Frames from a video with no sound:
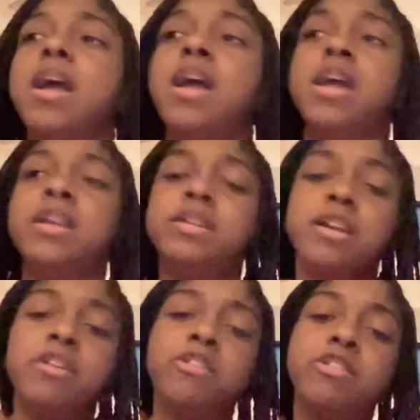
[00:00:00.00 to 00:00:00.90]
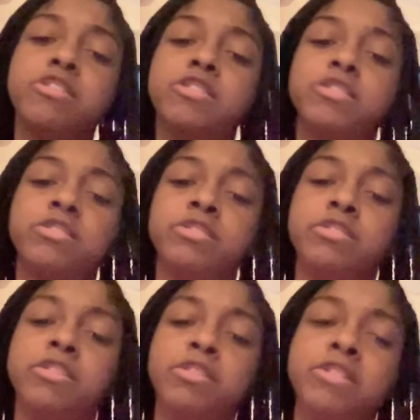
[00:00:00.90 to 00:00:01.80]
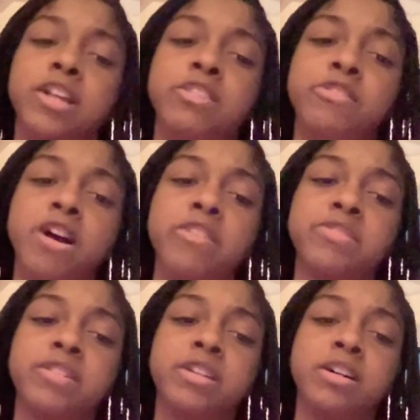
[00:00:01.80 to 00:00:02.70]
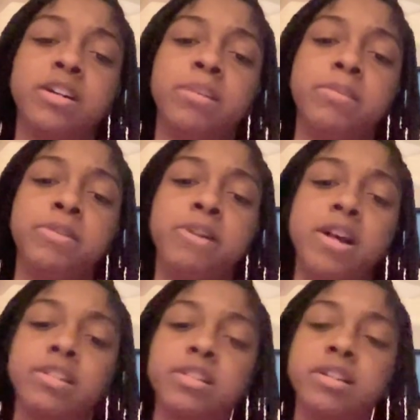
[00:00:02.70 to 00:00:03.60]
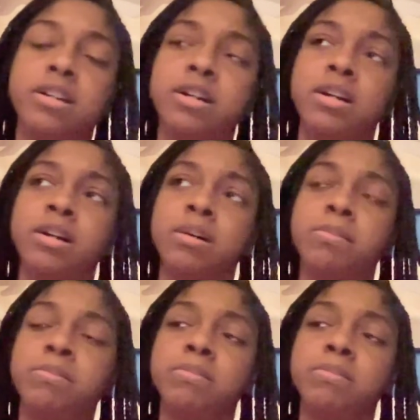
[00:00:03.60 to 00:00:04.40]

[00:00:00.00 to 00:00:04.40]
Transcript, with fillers: In order to know that you had to um, you had to um,